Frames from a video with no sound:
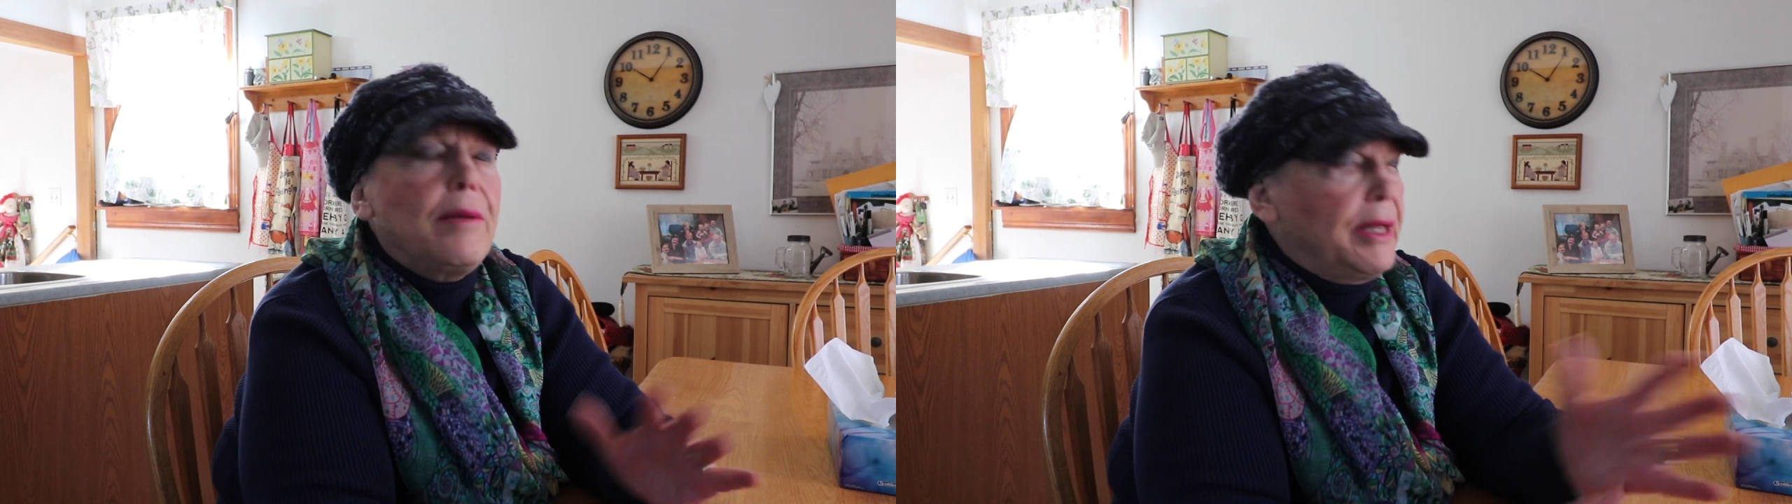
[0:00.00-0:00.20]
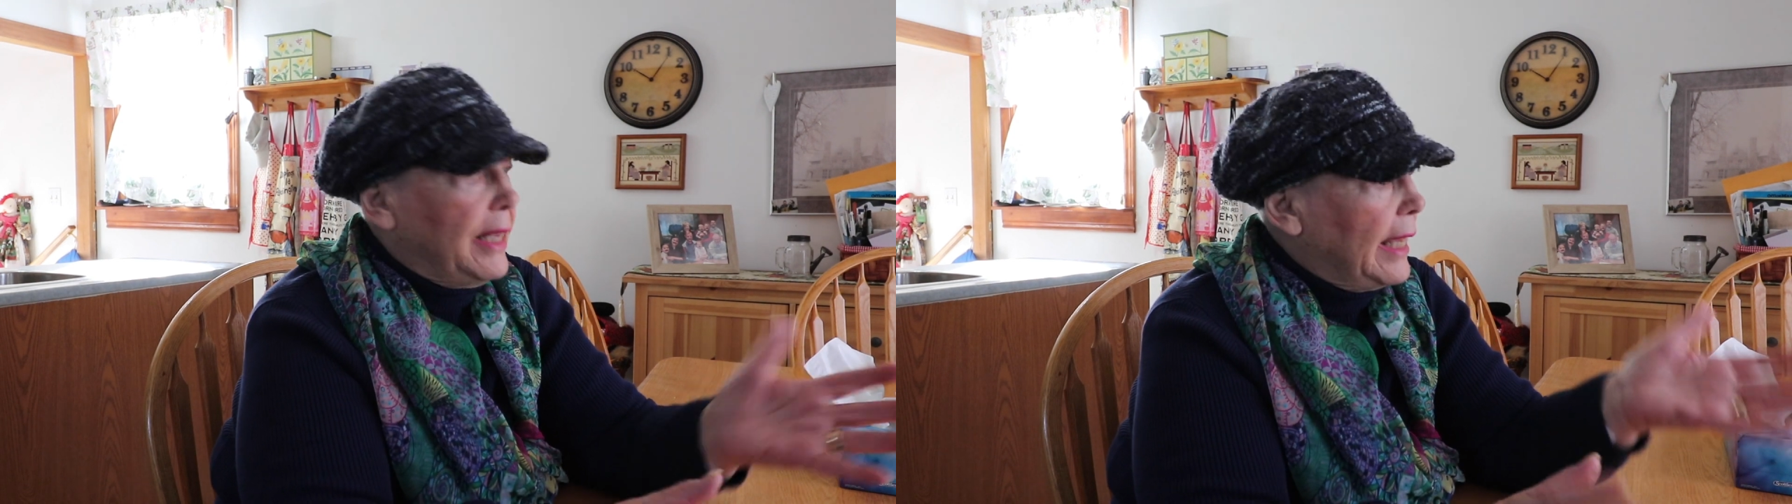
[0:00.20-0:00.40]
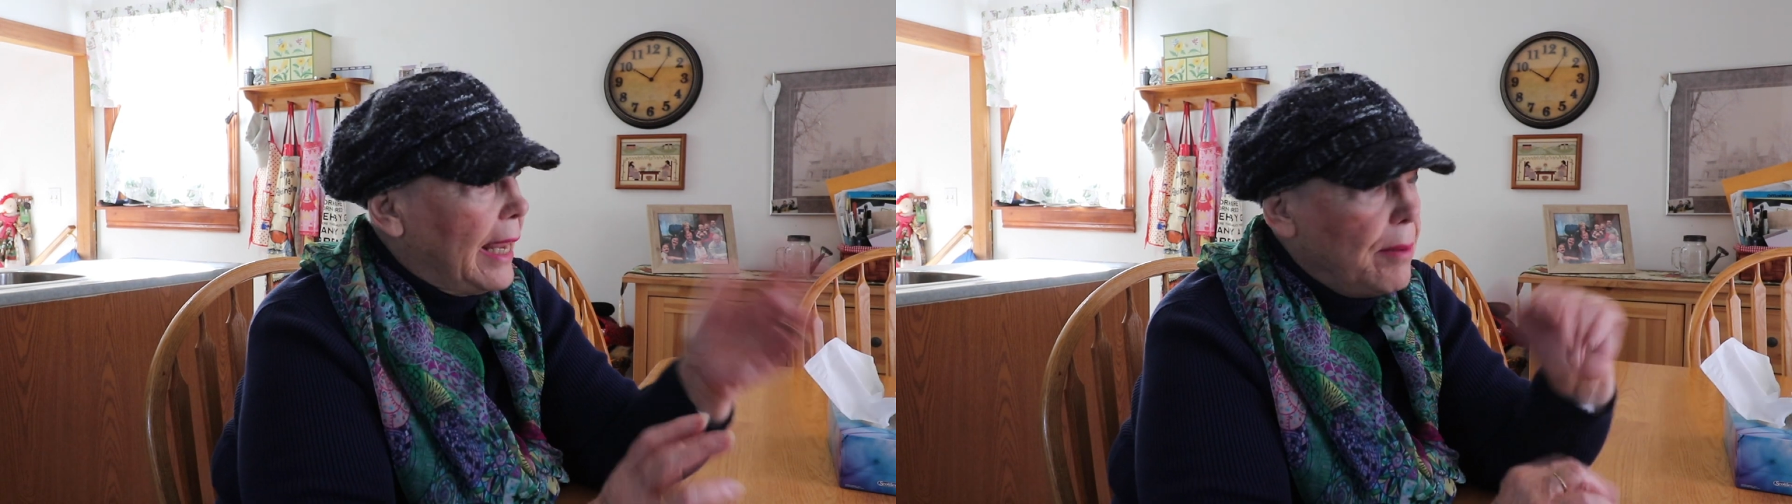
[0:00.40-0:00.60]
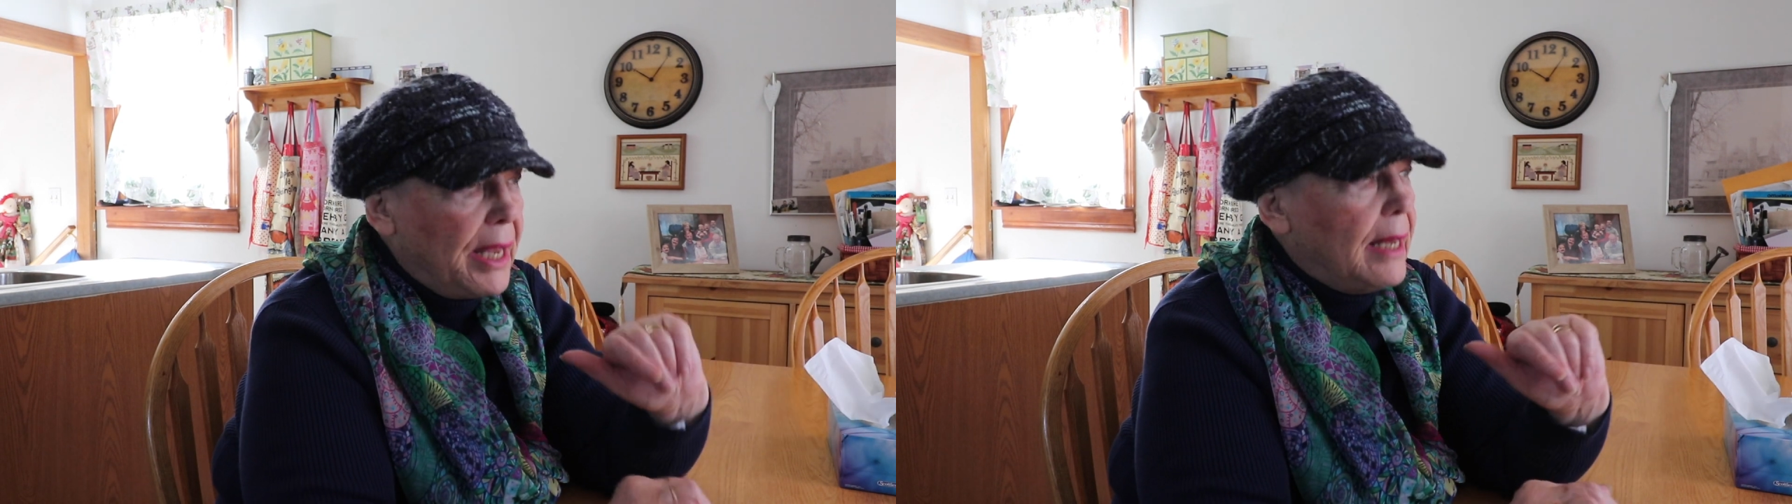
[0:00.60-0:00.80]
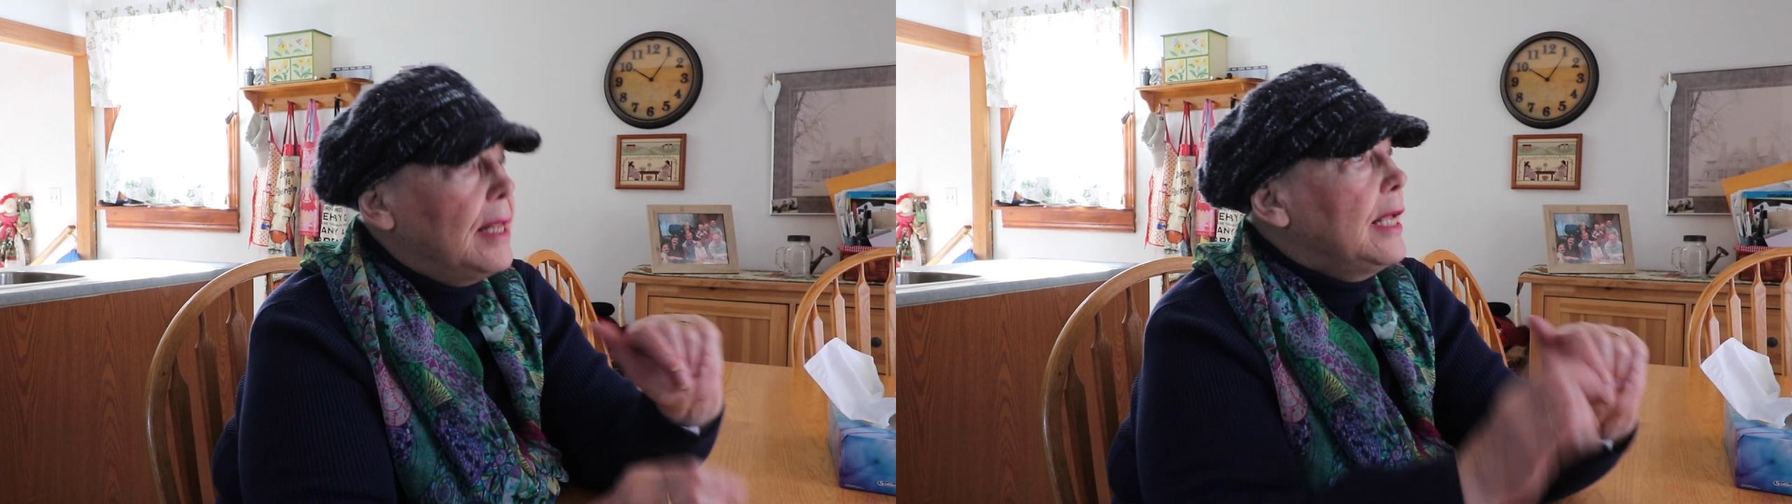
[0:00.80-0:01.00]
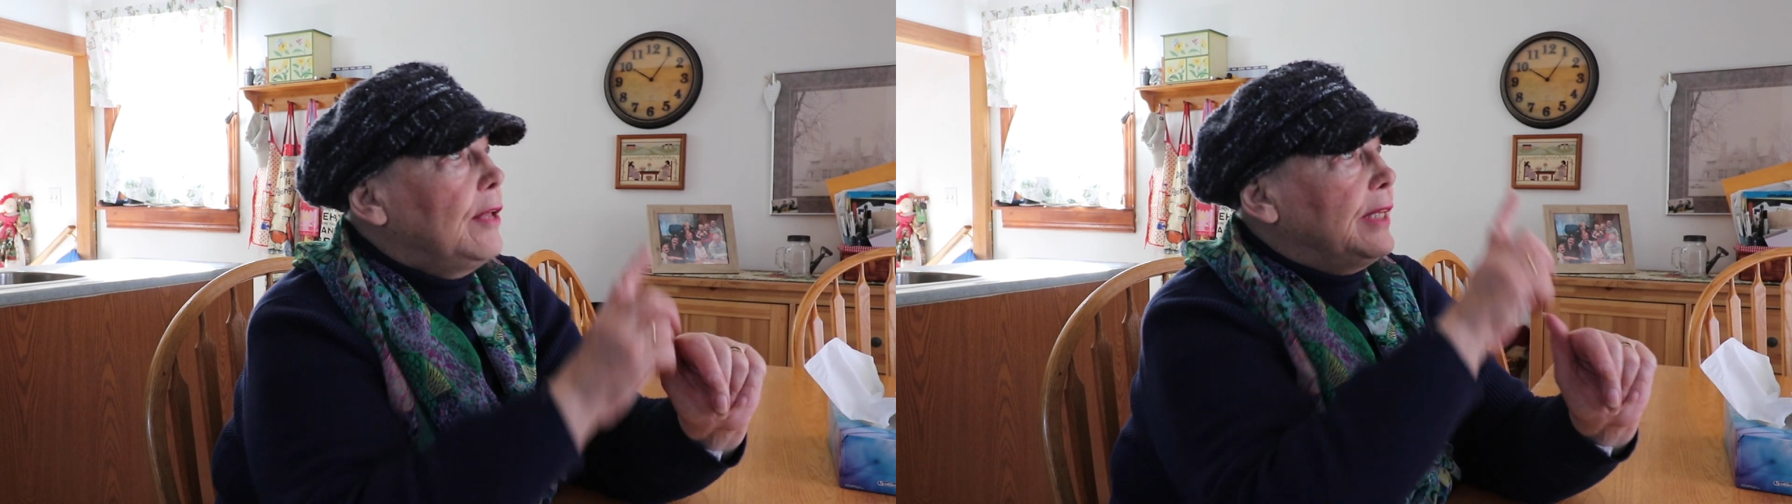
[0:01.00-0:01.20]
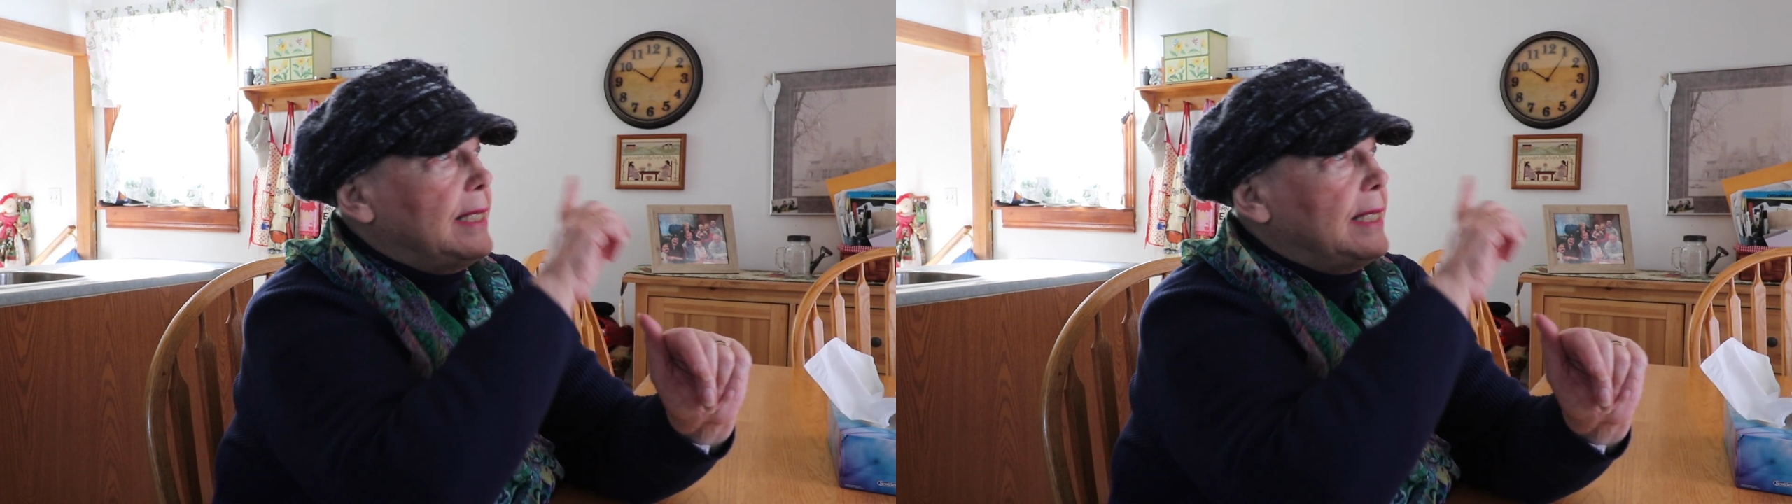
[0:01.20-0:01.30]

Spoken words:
But they came in, they